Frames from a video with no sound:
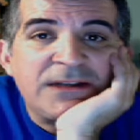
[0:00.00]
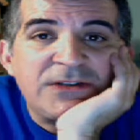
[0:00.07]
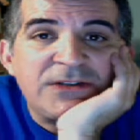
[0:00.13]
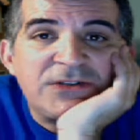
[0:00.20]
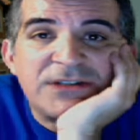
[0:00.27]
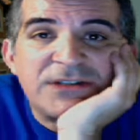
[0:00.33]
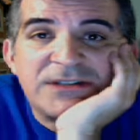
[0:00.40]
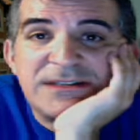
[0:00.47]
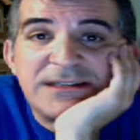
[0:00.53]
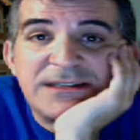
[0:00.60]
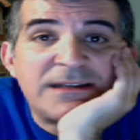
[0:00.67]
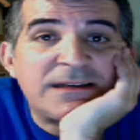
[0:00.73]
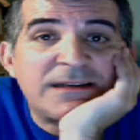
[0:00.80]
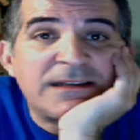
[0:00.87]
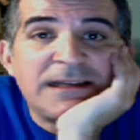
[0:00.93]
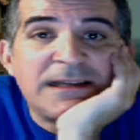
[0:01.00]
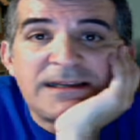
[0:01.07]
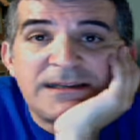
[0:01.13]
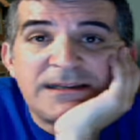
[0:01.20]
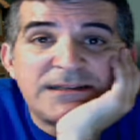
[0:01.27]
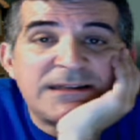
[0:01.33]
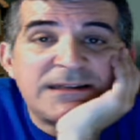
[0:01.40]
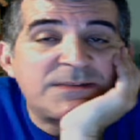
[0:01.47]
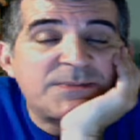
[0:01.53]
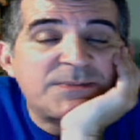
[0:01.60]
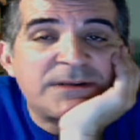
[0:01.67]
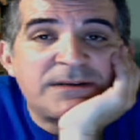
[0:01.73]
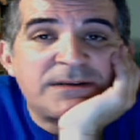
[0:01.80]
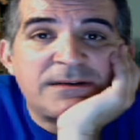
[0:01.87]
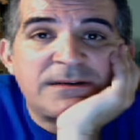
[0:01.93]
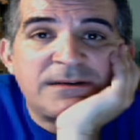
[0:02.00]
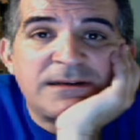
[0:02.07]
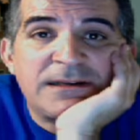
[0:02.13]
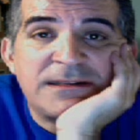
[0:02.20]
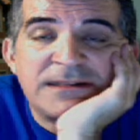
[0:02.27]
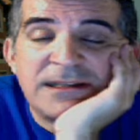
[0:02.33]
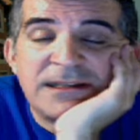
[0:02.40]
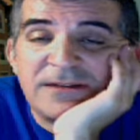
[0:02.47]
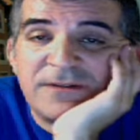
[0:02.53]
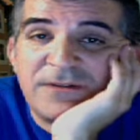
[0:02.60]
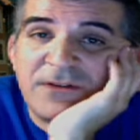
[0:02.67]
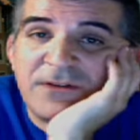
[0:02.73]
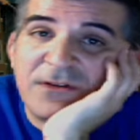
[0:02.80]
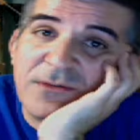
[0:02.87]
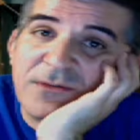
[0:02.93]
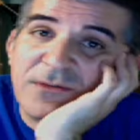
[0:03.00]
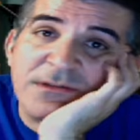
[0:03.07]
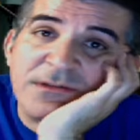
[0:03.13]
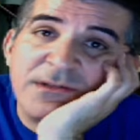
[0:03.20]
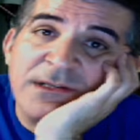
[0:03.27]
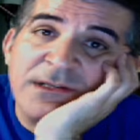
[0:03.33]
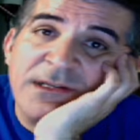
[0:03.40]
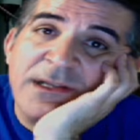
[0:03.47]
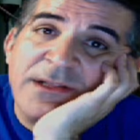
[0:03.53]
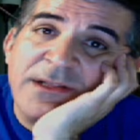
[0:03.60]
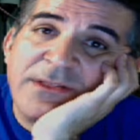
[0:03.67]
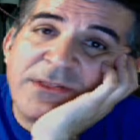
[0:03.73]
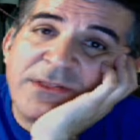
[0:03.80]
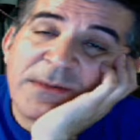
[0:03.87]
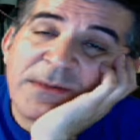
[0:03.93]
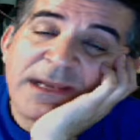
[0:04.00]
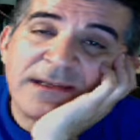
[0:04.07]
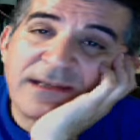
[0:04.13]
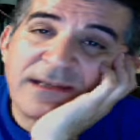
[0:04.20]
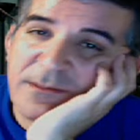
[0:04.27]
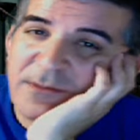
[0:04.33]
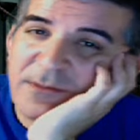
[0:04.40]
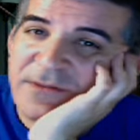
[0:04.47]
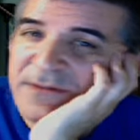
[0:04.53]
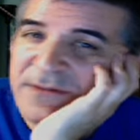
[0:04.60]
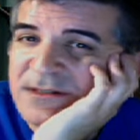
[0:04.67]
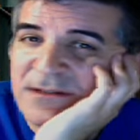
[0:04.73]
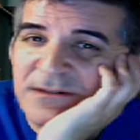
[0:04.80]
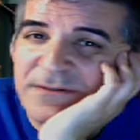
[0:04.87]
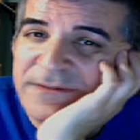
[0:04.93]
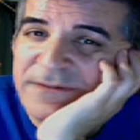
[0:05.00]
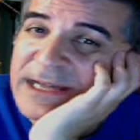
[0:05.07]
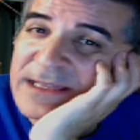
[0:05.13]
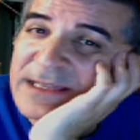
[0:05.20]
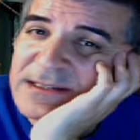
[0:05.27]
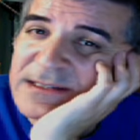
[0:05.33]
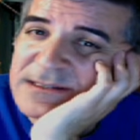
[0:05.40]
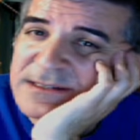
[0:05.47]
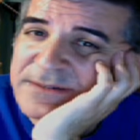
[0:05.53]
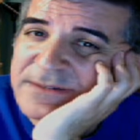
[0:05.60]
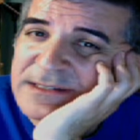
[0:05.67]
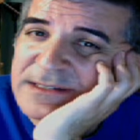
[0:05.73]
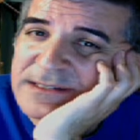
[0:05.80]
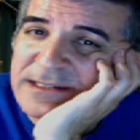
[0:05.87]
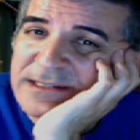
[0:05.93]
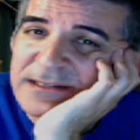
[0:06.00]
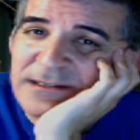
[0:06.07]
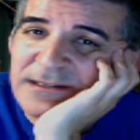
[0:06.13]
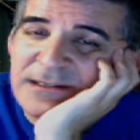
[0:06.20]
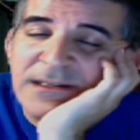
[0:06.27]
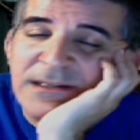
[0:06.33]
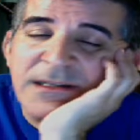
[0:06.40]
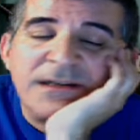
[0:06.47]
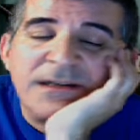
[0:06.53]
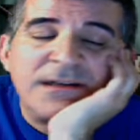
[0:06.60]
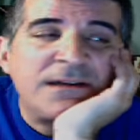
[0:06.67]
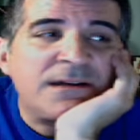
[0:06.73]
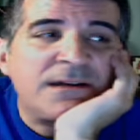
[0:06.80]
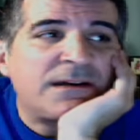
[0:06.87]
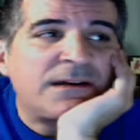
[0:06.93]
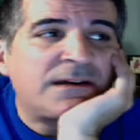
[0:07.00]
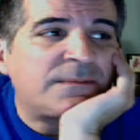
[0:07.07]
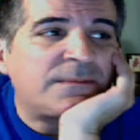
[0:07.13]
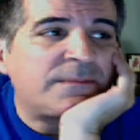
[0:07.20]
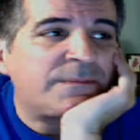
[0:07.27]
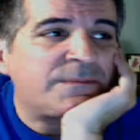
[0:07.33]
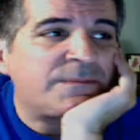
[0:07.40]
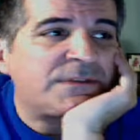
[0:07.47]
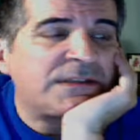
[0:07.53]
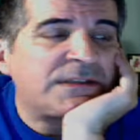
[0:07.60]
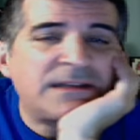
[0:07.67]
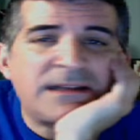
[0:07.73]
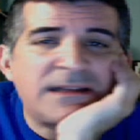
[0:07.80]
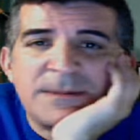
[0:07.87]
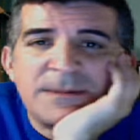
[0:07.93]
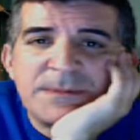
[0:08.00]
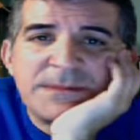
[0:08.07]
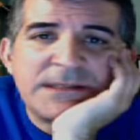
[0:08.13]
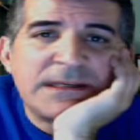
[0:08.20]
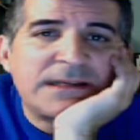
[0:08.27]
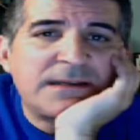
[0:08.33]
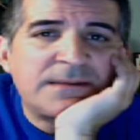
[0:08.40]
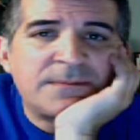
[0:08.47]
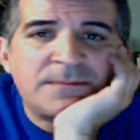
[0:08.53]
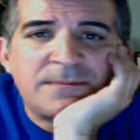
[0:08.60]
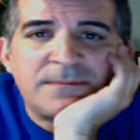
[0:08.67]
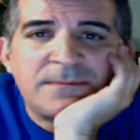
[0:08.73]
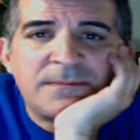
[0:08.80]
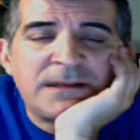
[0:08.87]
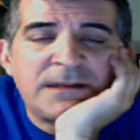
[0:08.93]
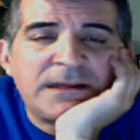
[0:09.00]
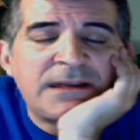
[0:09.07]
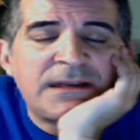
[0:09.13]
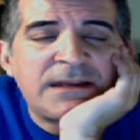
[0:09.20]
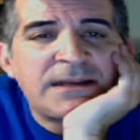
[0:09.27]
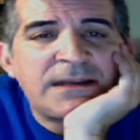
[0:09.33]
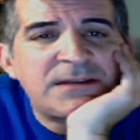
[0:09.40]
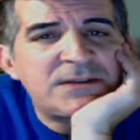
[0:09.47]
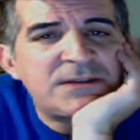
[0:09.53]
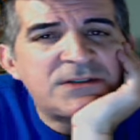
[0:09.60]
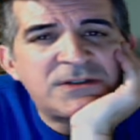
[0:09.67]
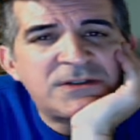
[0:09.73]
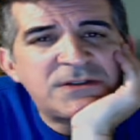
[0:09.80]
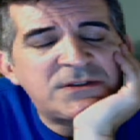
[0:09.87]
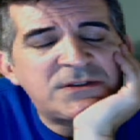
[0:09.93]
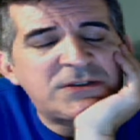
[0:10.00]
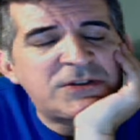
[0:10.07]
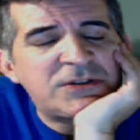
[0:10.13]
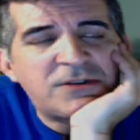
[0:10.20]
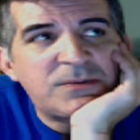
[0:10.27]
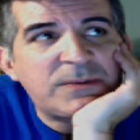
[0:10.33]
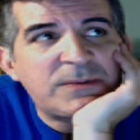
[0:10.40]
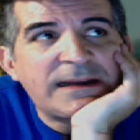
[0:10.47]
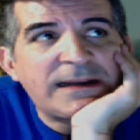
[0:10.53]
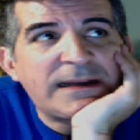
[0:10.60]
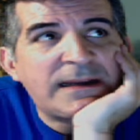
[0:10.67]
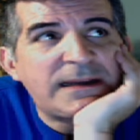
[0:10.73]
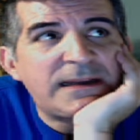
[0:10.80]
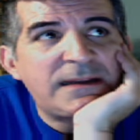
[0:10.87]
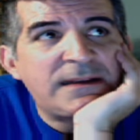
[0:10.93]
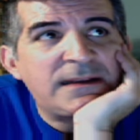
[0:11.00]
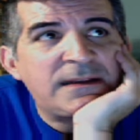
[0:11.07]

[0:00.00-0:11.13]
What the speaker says: just didn't let his husband attend the funeral, threatened him with physical violence if he did, didn't update him, and just took away